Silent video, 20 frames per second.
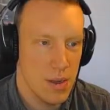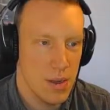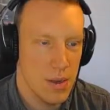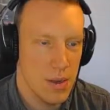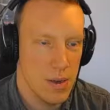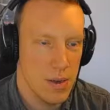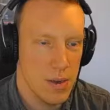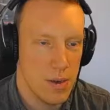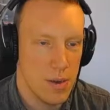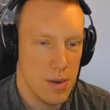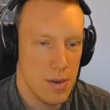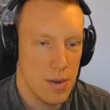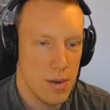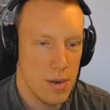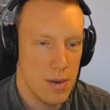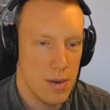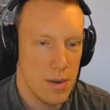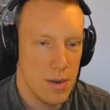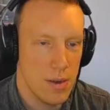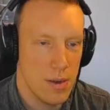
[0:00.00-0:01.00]

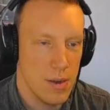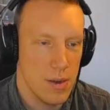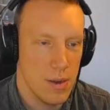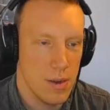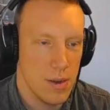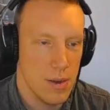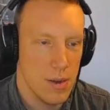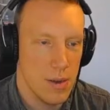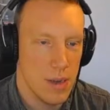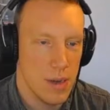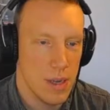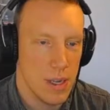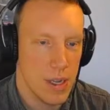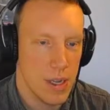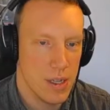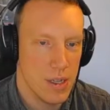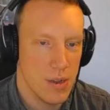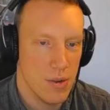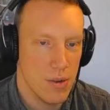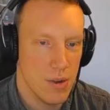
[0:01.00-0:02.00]
I
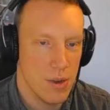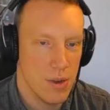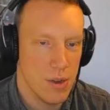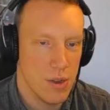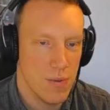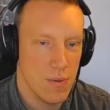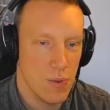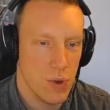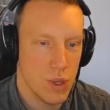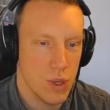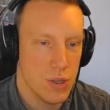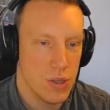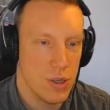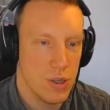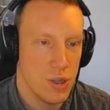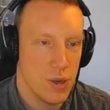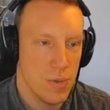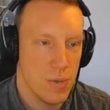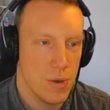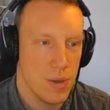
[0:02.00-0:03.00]
guess you're just what
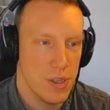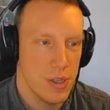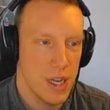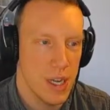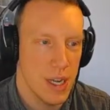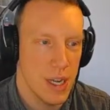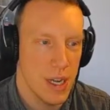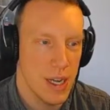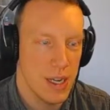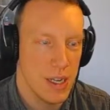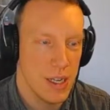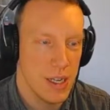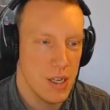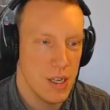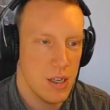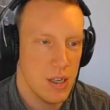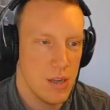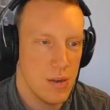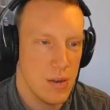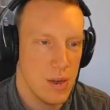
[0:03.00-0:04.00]
choppers. I like.
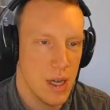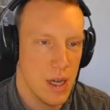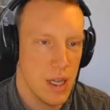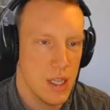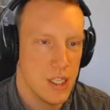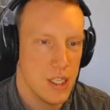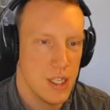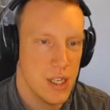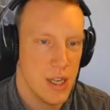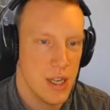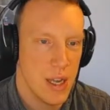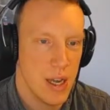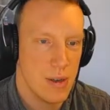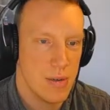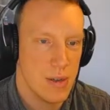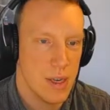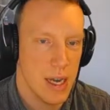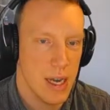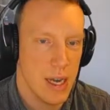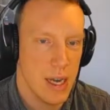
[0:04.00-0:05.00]
I'll check
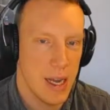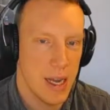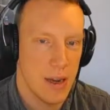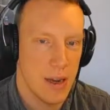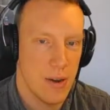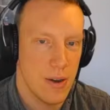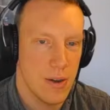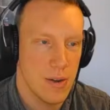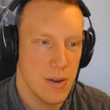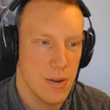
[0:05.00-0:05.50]
out later.